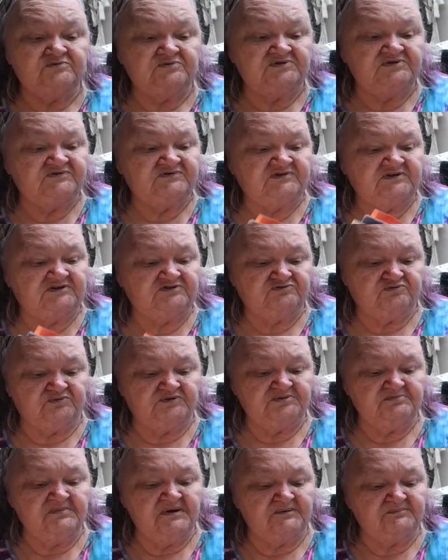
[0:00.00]
one says,
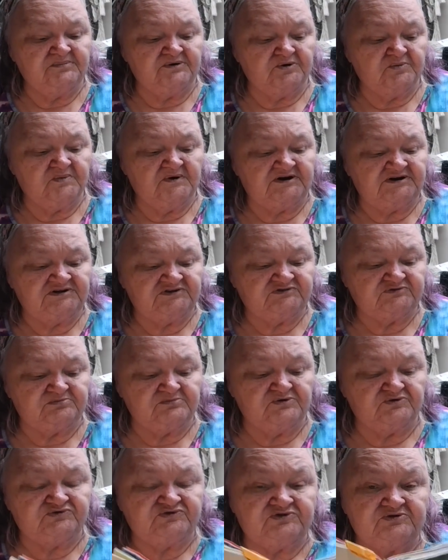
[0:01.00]
remember what is
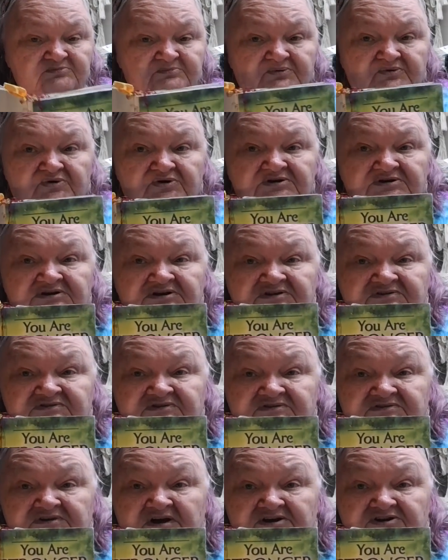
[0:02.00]
most important. This
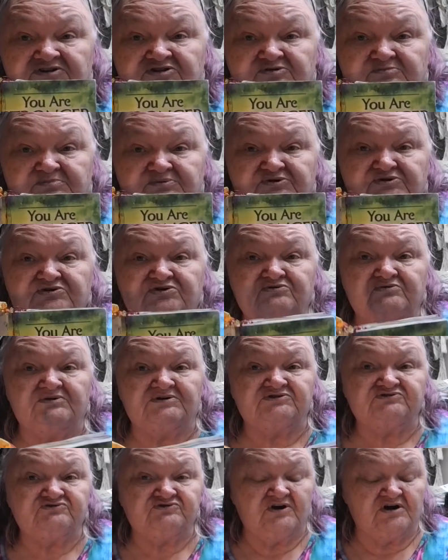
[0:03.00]
is out of the book, You Are
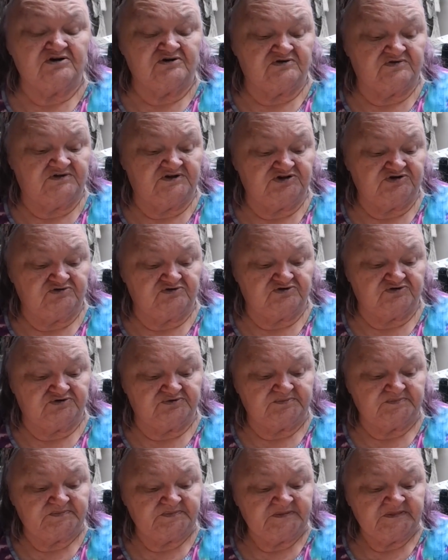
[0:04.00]
Stronger Than You Know.
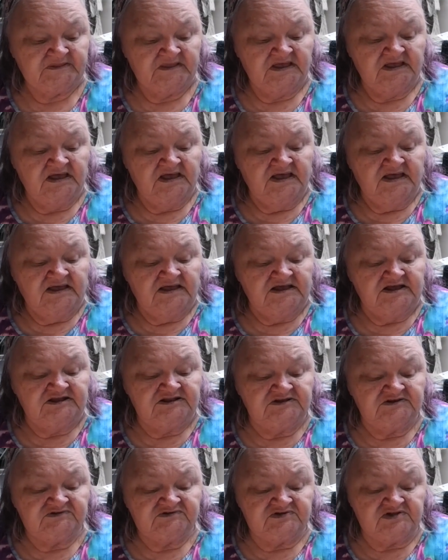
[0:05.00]
It
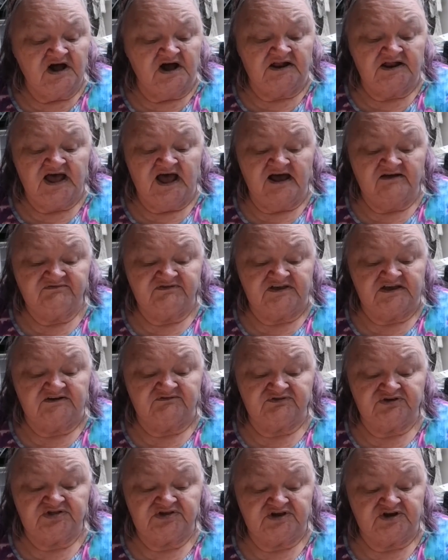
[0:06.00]
is not having
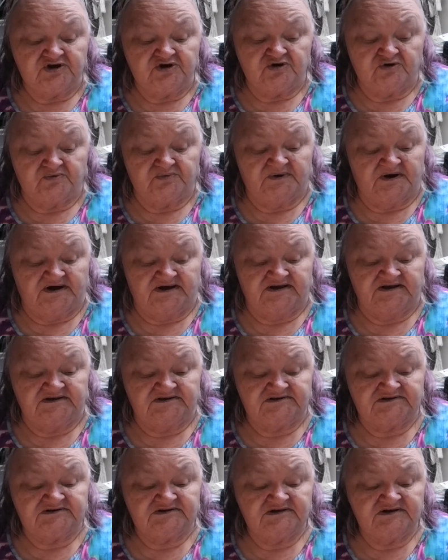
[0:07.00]
everything go right.
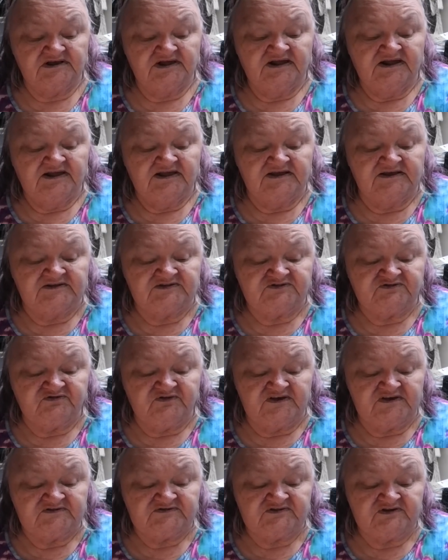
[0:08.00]
It's
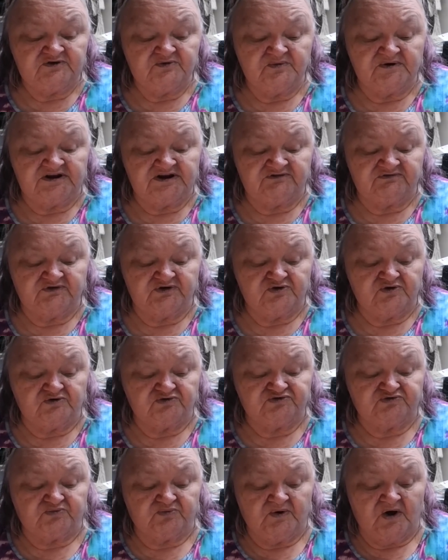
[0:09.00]
facing whatever
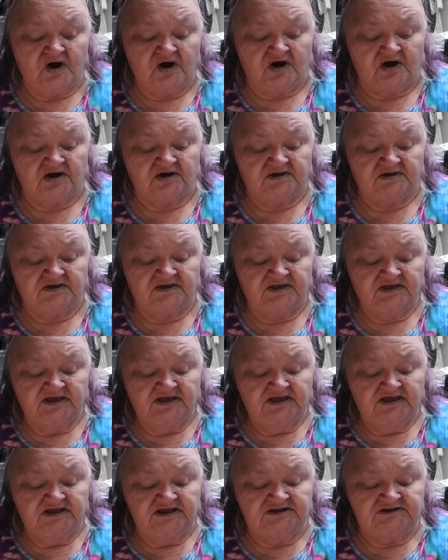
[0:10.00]
goes wrong.
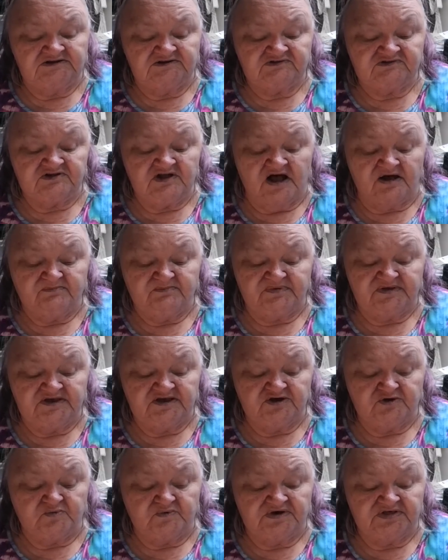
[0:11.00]
It is not
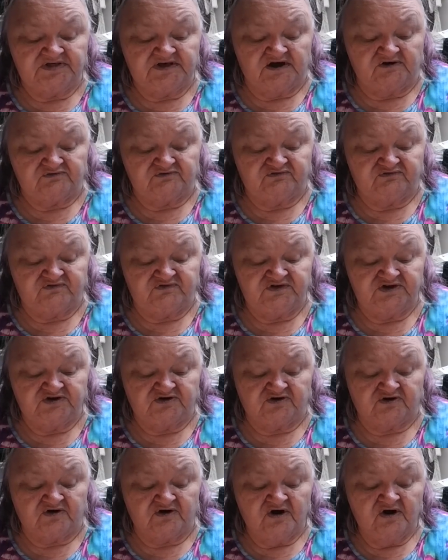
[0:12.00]
being without
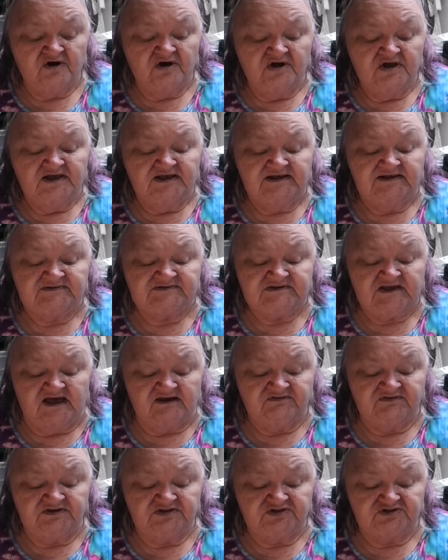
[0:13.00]
fear. It's
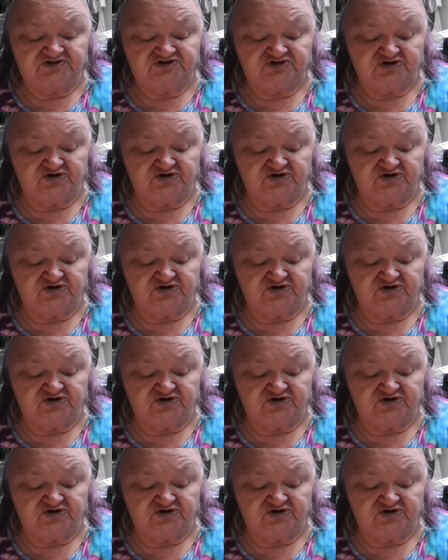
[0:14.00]
having the